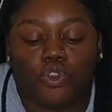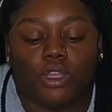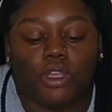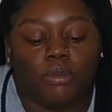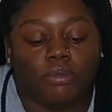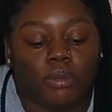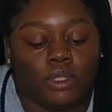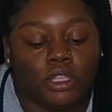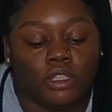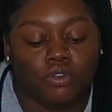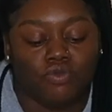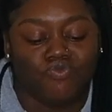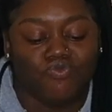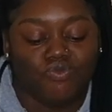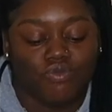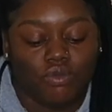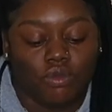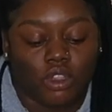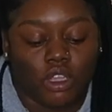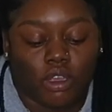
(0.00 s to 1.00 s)
being
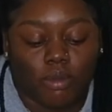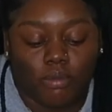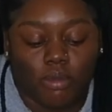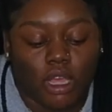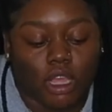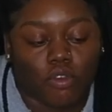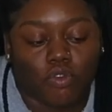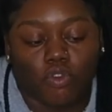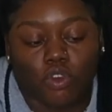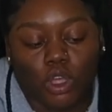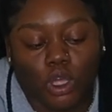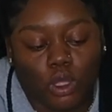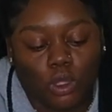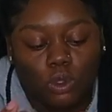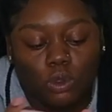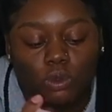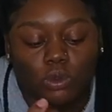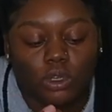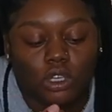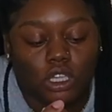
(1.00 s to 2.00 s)
my
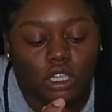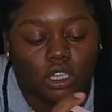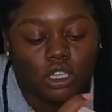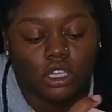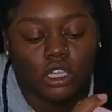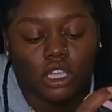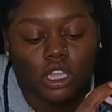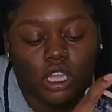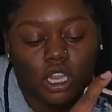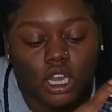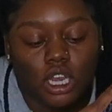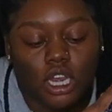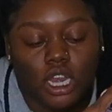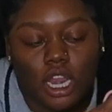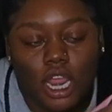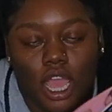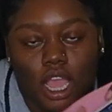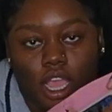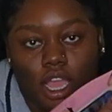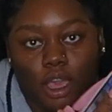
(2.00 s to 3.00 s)
phone
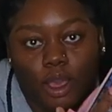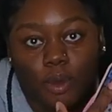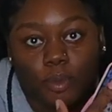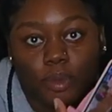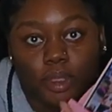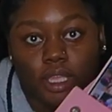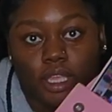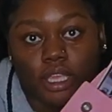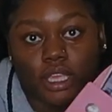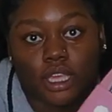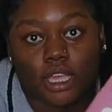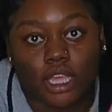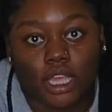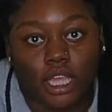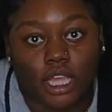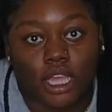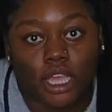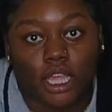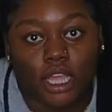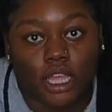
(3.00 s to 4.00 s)
not going.
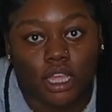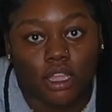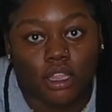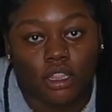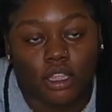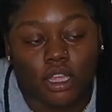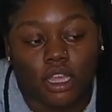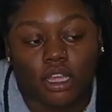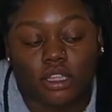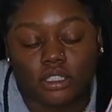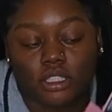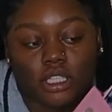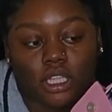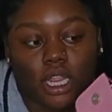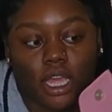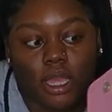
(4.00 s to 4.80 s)
Y'all see